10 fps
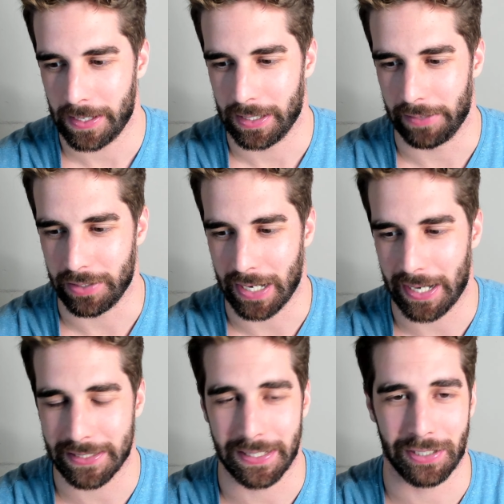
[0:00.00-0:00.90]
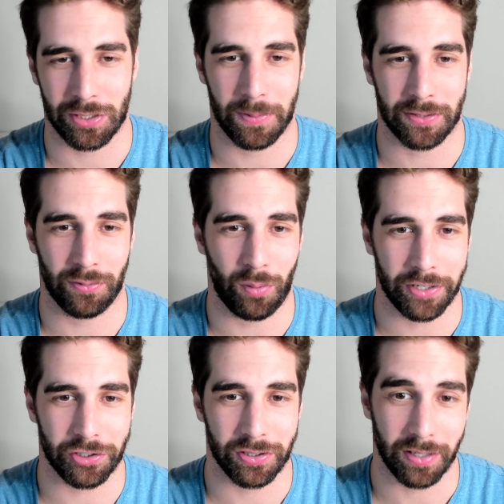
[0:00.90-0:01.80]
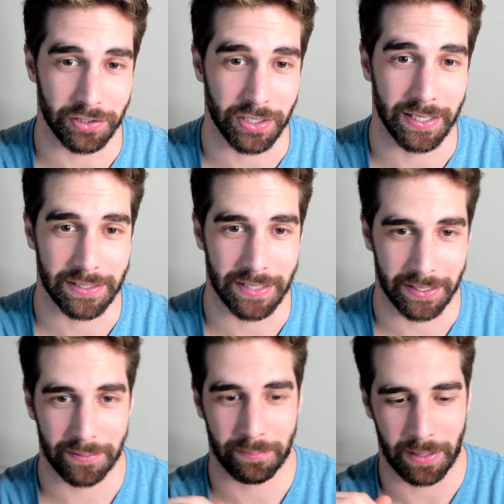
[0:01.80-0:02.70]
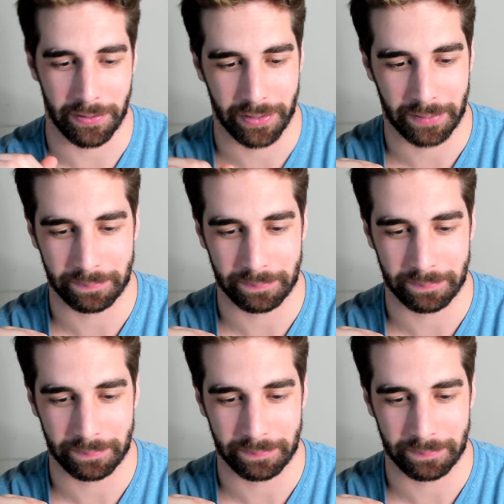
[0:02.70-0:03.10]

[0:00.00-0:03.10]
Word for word: Love you guys. Thanks so much for watching. I'll see you in the extended. Bye for now.